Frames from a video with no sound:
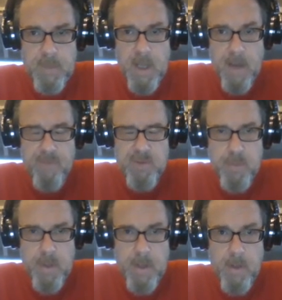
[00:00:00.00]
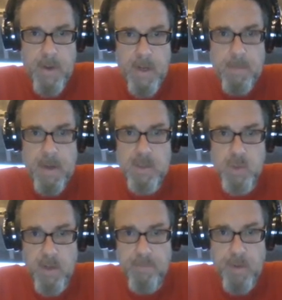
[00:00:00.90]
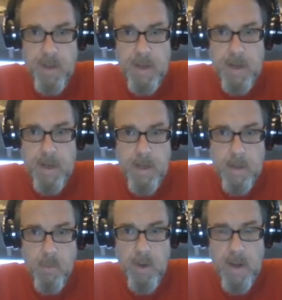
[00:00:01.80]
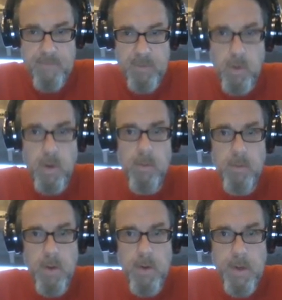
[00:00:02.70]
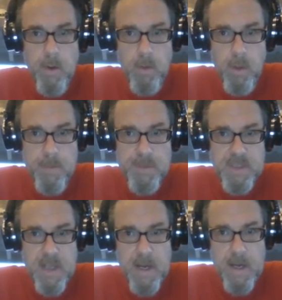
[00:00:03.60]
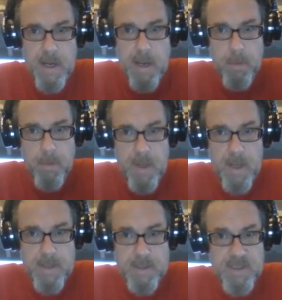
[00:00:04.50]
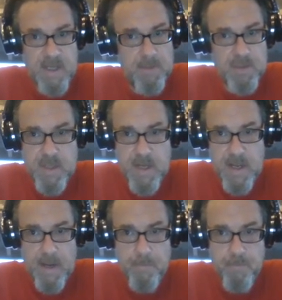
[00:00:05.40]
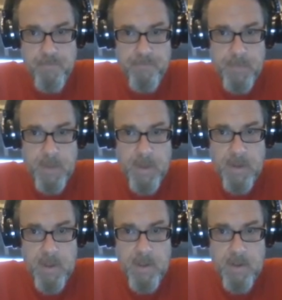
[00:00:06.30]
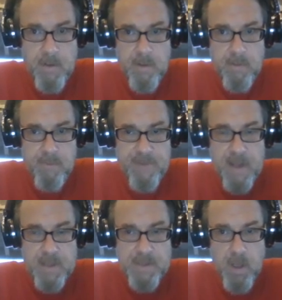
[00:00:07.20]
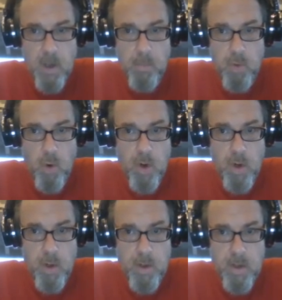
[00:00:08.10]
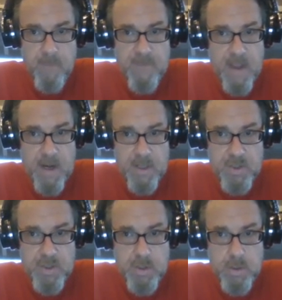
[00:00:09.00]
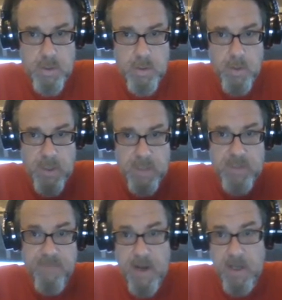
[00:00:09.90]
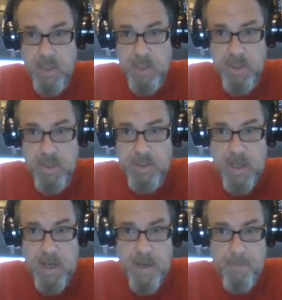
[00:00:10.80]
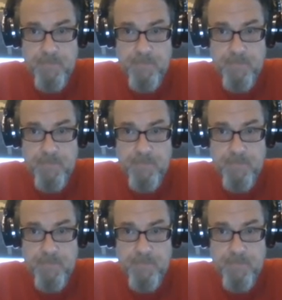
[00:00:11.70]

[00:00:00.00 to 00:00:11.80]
conference play, going into Big 12 play, where you have to go on the road at Oklahoma State. And keep in mind, this team has not faced a home court advantage or disadvantage, I should say.